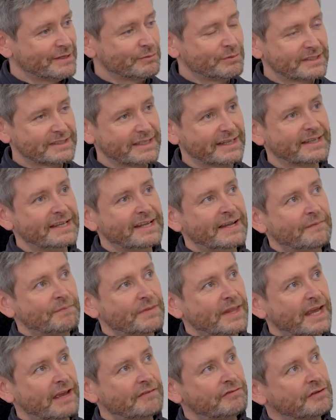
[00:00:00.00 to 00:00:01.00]
It was like,
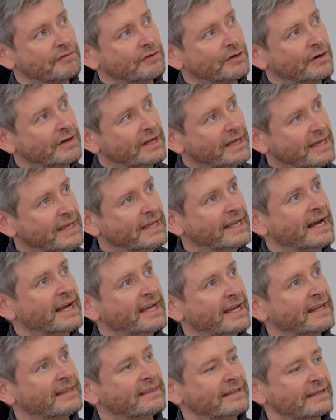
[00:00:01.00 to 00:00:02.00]
if you've got
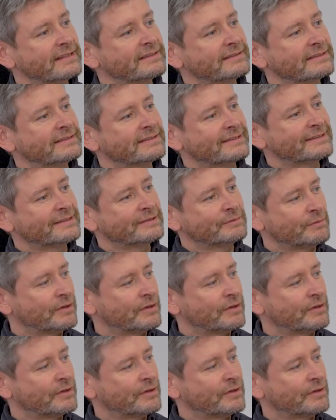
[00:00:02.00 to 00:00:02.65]
AI ethics